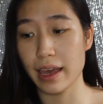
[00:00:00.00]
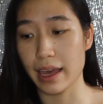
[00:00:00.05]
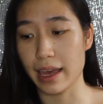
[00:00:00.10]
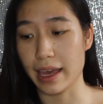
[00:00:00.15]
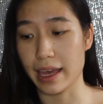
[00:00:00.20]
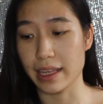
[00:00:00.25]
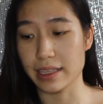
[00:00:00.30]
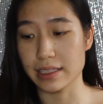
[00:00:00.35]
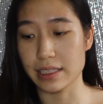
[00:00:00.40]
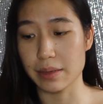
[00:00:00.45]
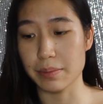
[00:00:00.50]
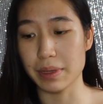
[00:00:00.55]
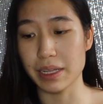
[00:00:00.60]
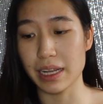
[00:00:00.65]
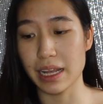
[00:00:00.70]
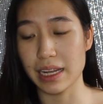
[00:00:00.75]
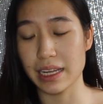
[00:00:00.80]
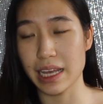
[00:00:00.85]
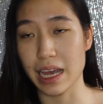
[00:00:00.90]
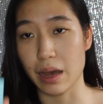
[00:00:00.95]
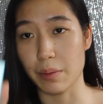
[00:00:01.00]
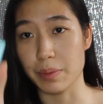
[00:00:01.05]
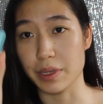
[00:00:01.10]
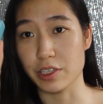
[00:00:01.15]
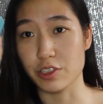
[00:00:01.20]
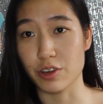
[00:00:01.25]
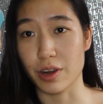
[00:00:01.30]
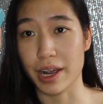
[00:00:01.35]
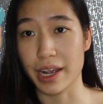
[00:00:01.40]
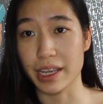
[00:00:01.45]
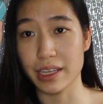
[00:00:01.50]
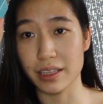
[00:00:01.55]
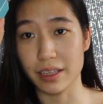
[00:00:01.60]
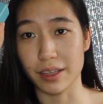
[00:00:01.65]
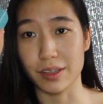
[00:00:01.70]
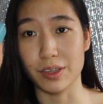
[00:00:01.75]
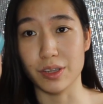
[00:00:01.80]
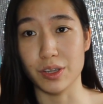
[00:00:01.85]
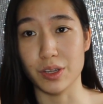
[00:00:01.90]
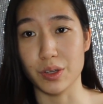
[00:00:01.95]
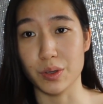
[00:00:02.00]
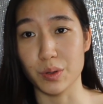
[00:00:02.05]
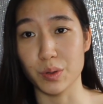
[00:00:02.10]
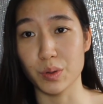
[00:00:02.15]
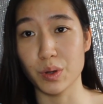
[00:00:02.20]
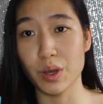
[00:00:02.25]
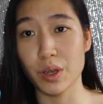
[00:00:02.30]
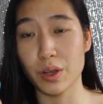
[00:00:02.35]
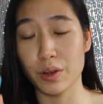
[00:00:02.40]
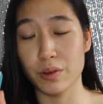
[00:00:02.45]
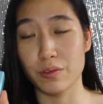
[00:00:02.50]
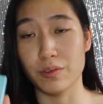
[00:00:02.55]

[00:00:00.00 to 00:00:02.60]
And similarly, I'll be trying the new